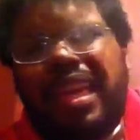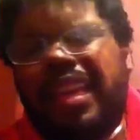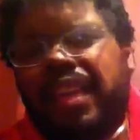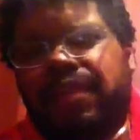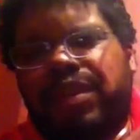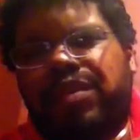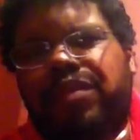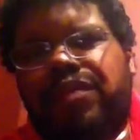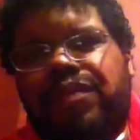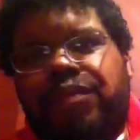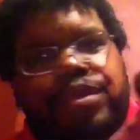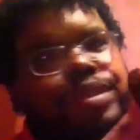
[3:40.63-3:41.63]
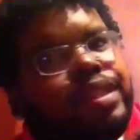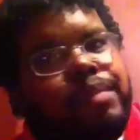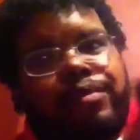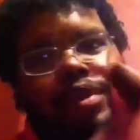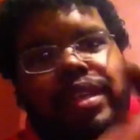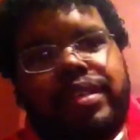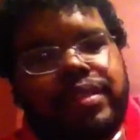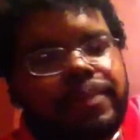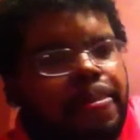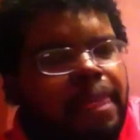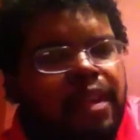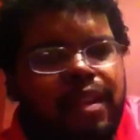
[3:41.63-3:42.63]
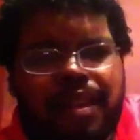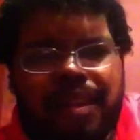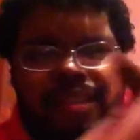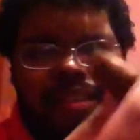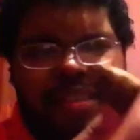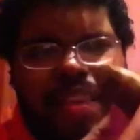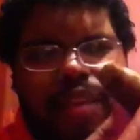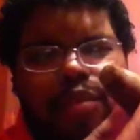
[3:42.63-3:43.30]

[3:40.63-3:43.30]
if you, for some reason, stayed